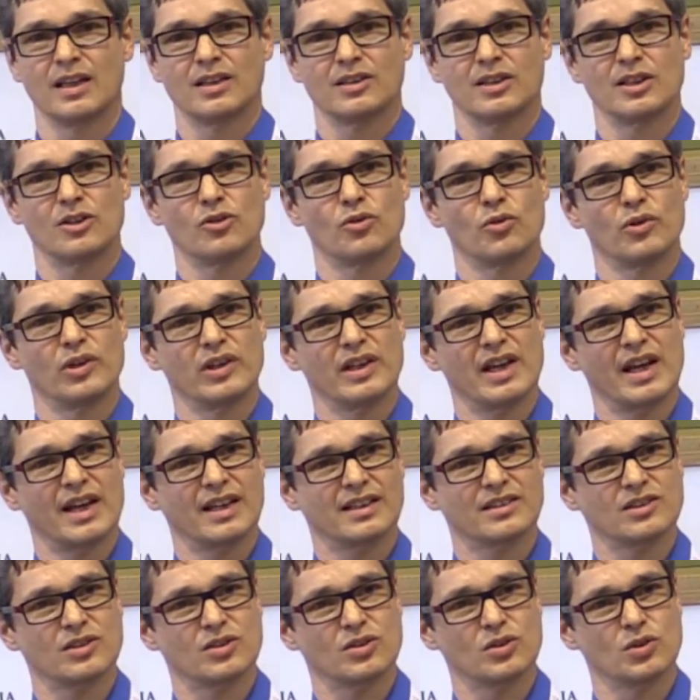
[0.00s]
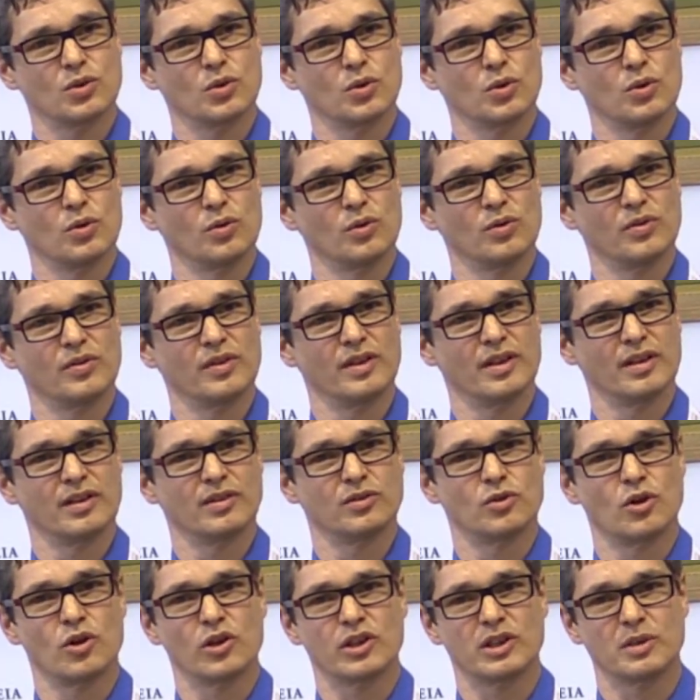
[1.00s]
Did you react to the
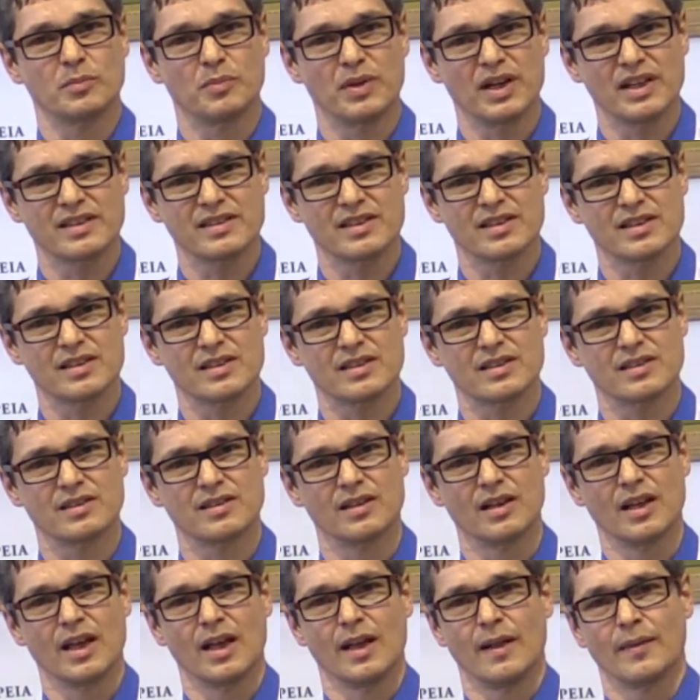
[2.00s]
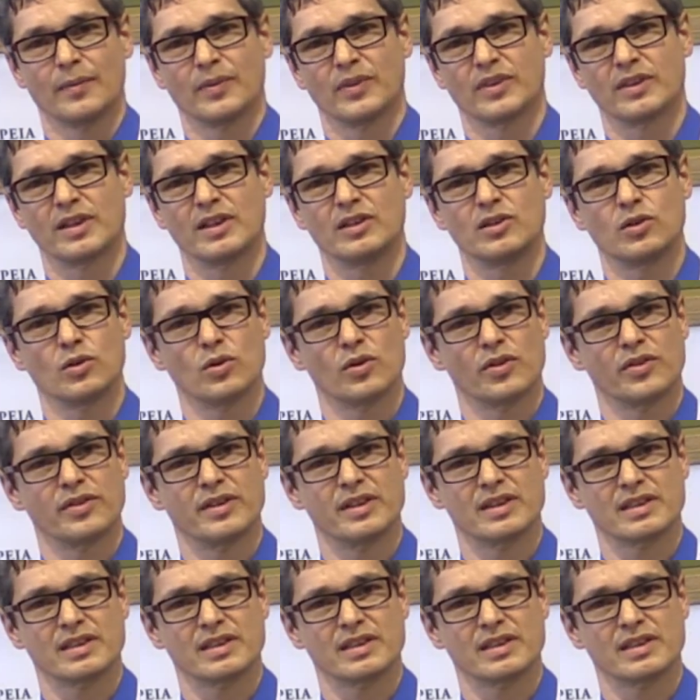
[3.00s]
dirty buses? Did you